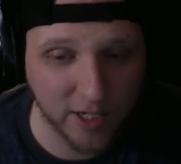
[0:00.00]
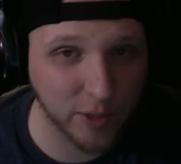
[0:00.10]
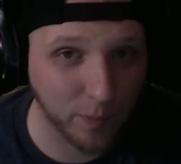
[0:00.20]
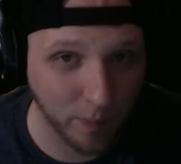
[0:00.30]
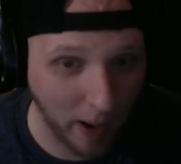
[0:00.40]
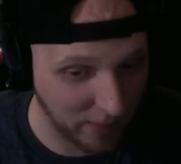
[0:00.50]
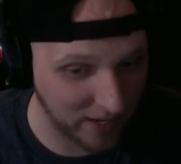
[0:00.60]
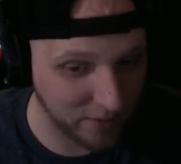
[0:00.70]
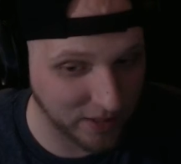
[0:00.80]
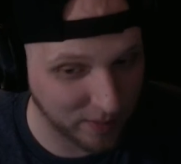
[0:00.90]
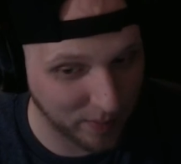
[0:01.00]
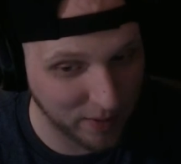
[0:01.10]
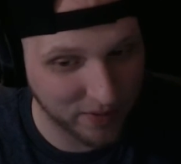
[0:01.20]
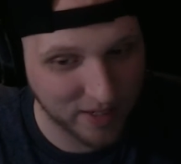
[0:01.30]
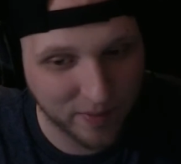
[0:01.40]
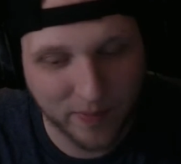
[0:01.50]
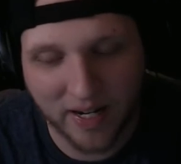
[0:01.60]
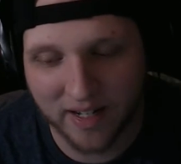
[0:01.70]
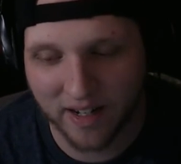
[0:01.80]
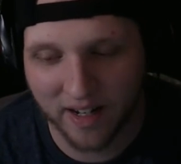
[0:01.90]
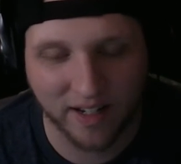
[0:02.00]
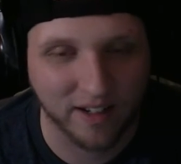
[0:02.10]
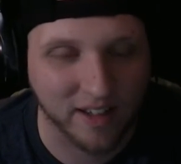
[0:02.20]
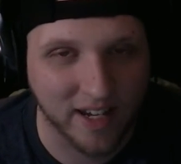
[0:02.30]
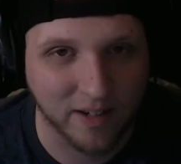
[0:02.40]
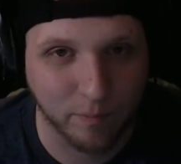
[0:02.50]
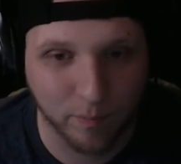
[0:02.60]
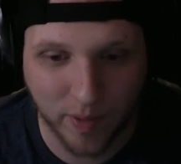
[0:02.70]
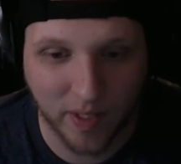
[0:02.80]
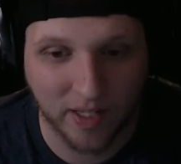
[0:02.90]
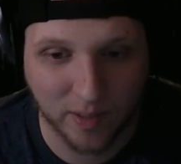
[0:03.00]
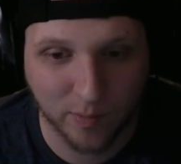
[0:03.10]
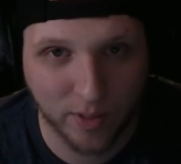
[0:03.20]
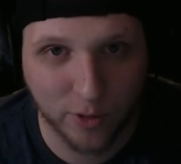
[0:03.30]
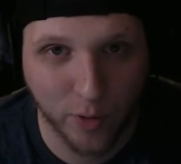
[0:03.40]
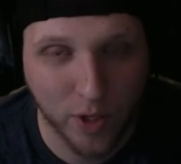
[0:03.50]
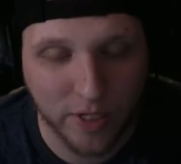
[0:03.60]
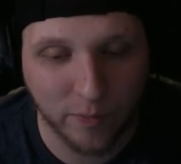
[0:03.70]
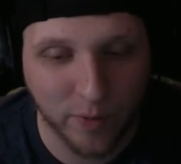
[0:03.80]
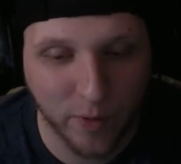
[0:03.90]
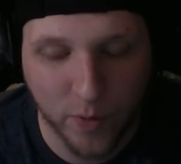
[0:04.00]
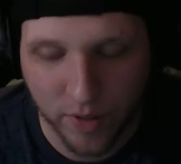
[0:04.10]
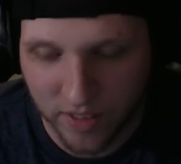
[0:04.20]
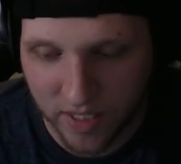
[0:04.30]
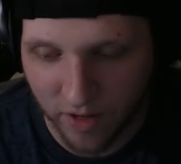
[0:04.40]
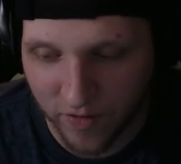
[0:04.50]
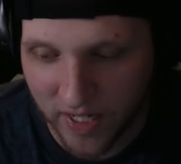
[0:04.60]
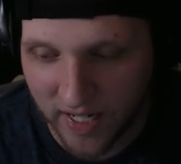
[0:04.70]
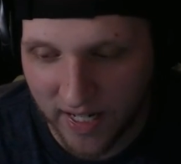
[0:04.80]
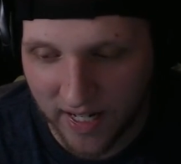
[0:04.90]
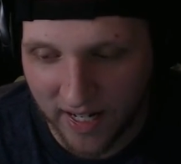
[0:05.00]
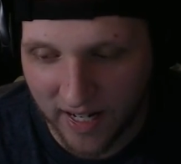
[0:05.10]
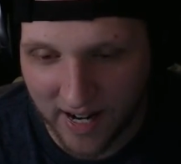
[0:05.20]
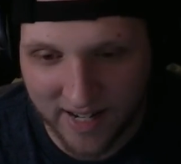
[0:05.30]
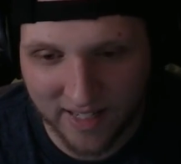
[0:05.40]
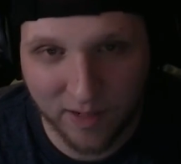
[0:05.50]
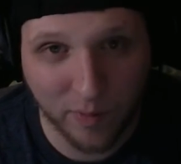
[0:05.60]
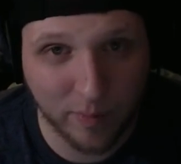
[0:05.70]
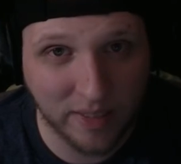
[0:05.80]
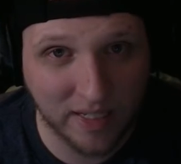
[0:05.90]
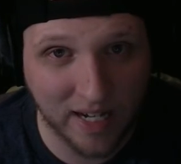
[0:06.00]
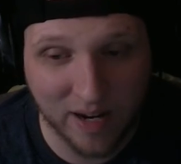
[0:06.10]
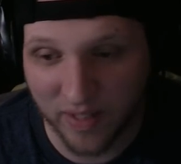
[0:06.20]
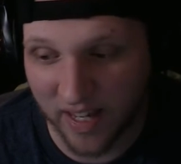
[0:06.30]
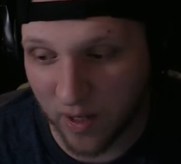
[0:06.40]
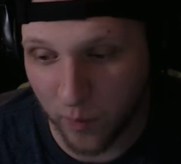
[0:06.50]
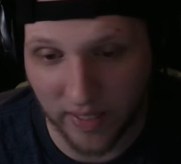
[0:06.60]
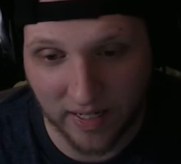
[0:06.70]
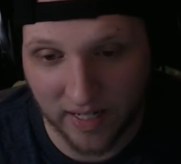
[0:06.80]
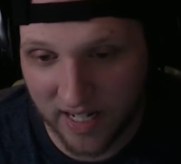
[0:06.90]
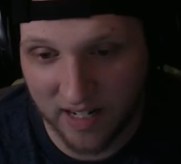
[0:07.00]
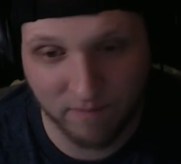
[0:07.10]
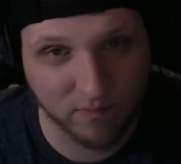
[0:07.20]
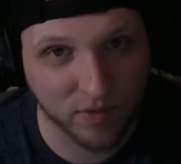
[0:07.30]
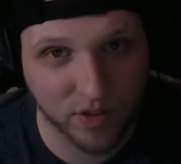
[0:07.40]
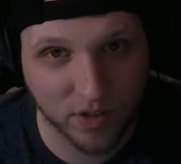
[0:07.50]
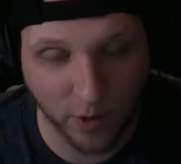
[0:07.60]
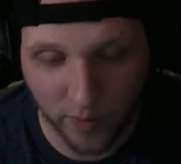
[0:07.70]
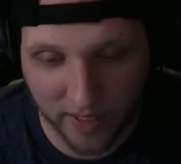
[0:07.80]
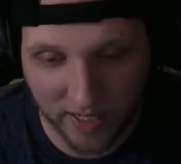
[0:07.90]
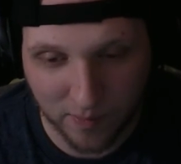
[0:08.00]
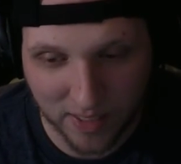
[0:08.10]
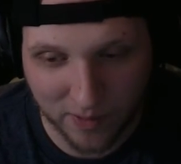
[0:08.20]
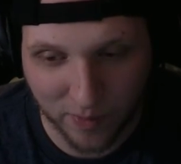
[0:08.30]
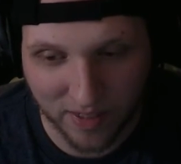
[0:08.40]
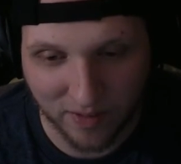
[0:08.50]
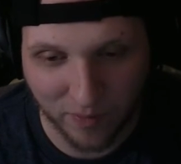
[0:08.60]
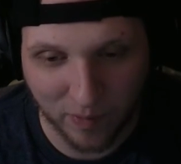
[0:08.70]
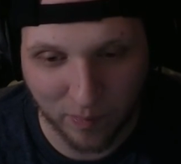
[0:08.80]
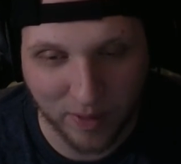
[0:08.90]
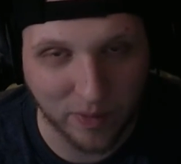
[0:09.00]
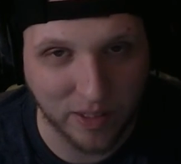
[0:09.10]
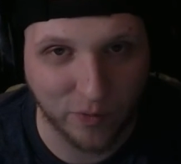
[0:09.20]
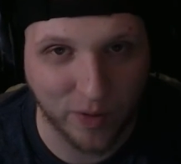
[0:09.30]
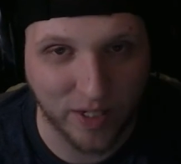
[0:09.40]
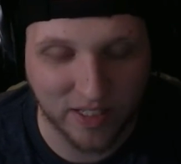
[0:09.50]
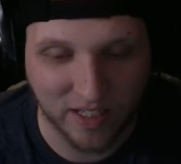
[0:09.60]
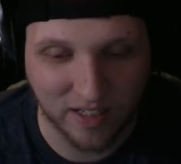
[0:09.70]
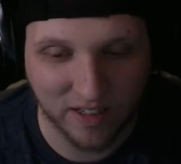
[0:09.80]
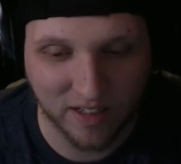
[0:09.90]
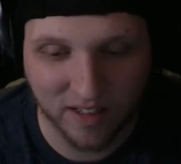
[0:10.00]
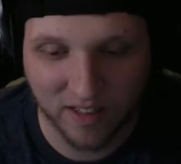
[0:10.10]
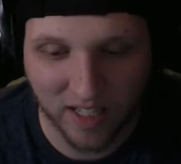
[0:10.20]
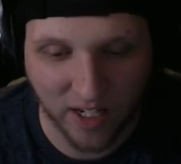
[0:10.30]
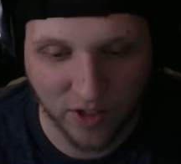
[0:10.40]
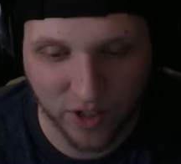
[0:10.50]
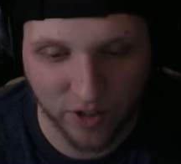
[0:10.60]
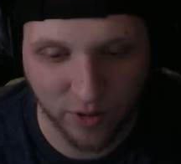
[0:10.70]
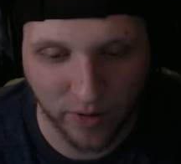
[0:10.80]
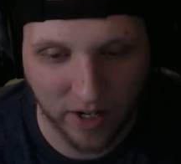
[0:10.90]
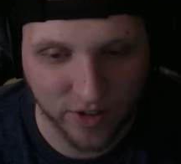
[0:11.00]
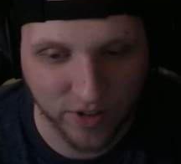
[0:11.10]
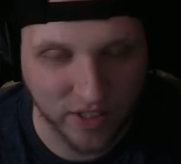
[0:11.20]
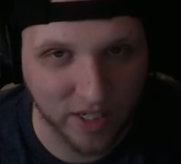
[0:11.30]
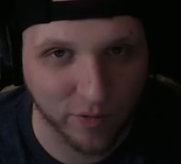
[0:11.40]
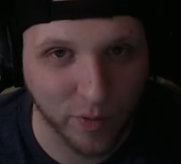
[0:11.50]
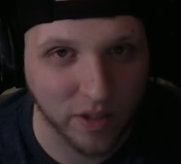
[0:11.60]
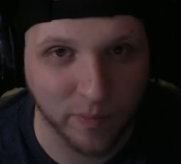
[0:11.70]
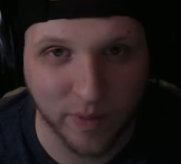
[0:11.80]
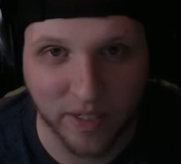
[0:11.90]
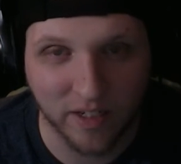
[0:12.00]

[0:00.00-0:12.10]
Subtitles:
my plan was to play with him and like be like, let's play Terraria and record it and stuff. And then he went and beat the game in like a week. He totally got obsessed with it and went and played with his friends that they all started new characters and stuff with him, and